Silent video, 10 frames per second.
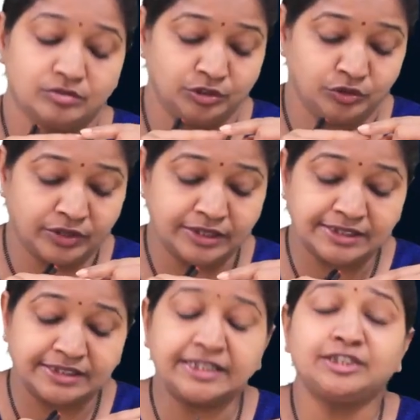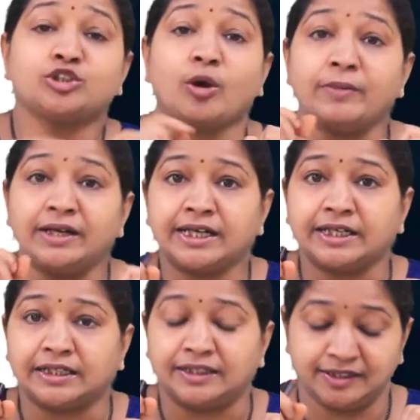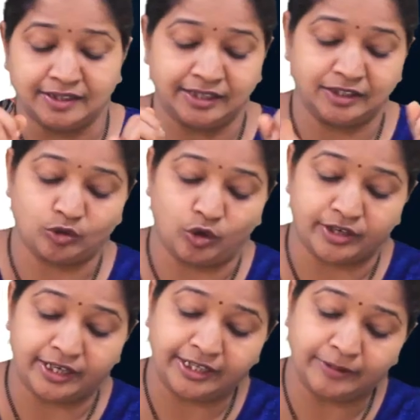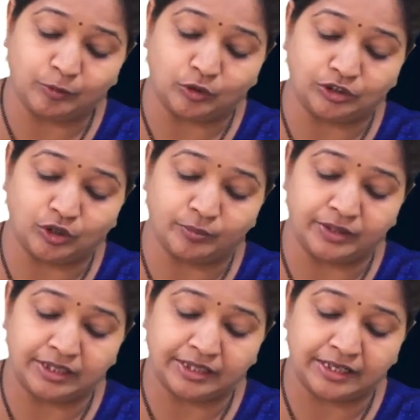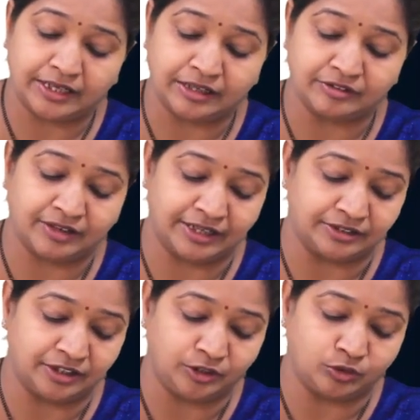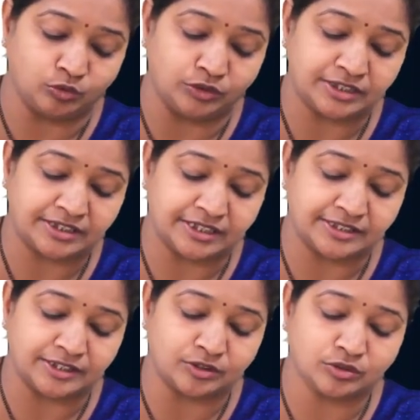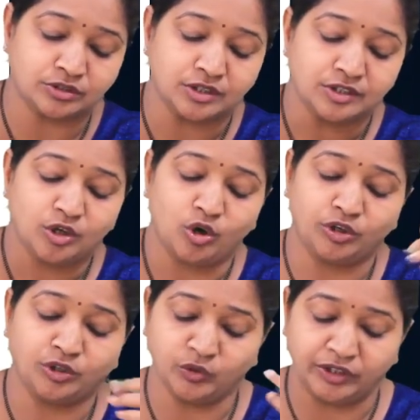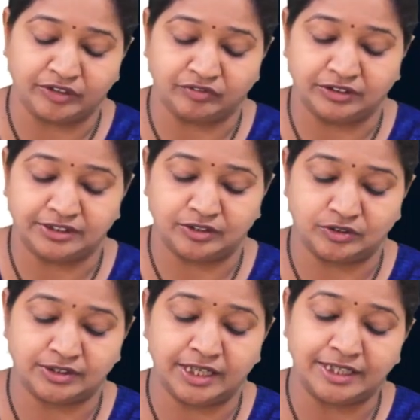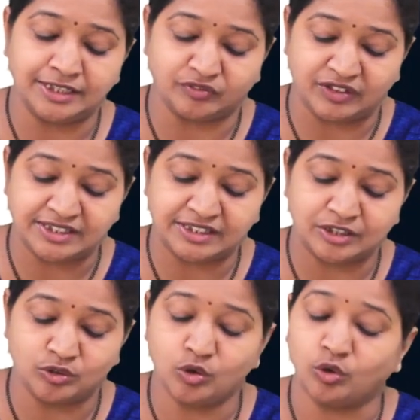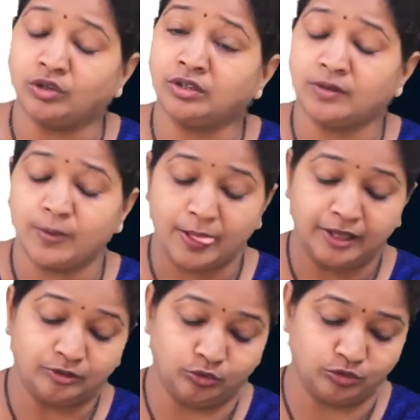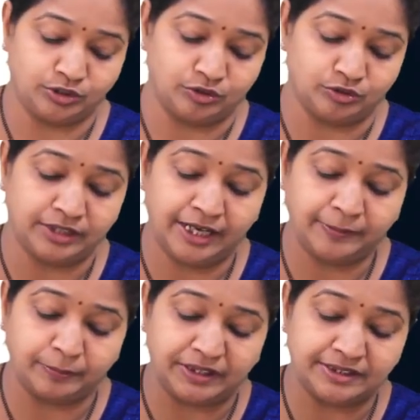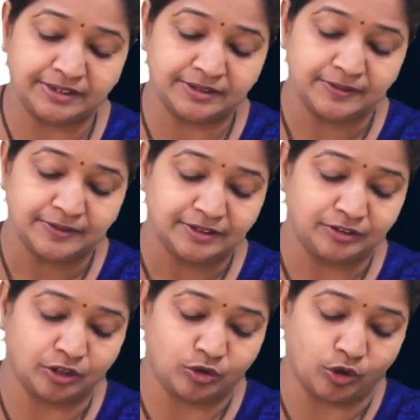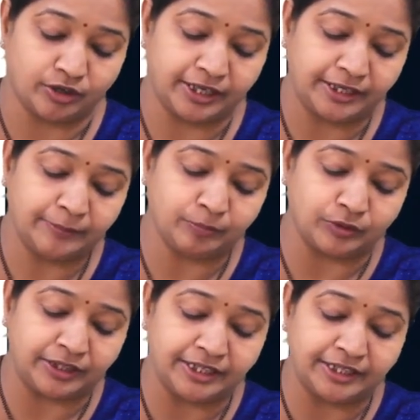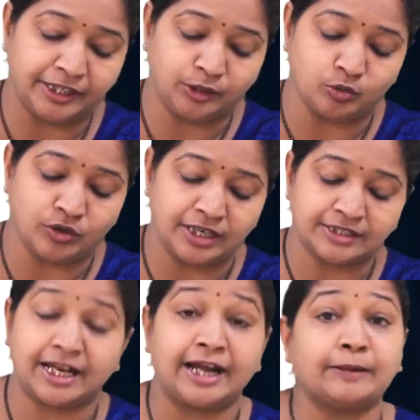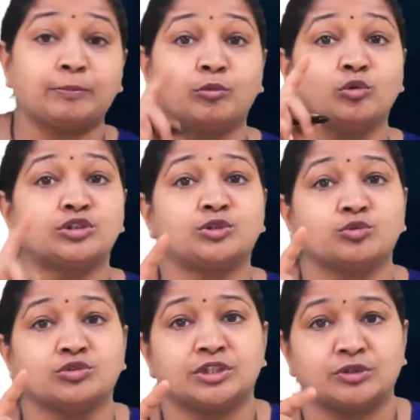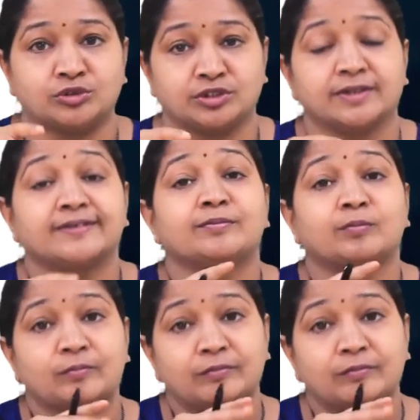You can see geometrically that the quadratic polynomial can have either two distinct zeros or two equal zeros. That is 1 0 or no zero. That means the quadratic degree 2 has at most 2 zeros.